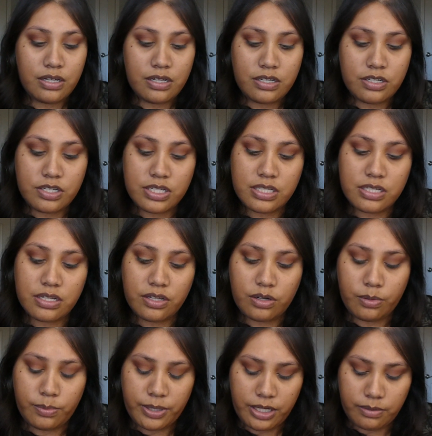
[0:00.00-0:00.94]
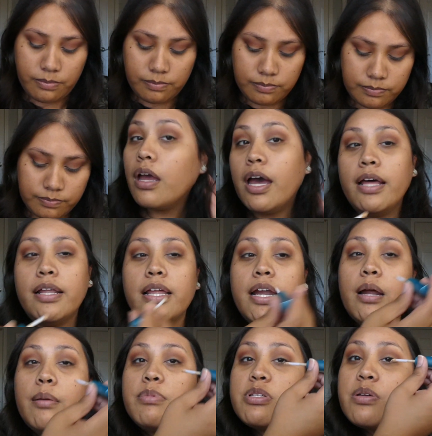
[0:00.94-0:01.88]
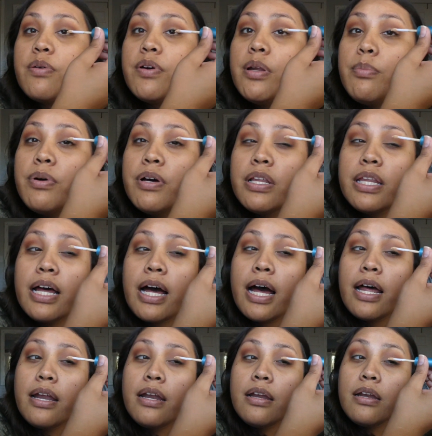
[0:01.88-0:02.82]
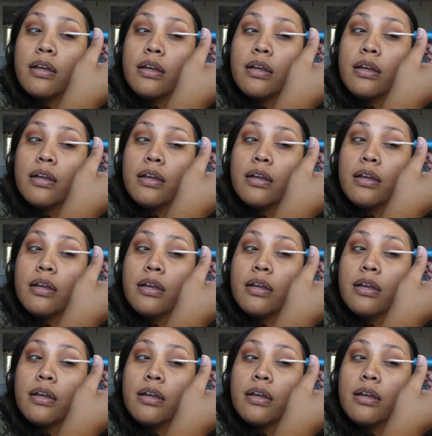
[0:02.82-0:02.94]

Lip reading: just a little bit. And then I'm just going to put that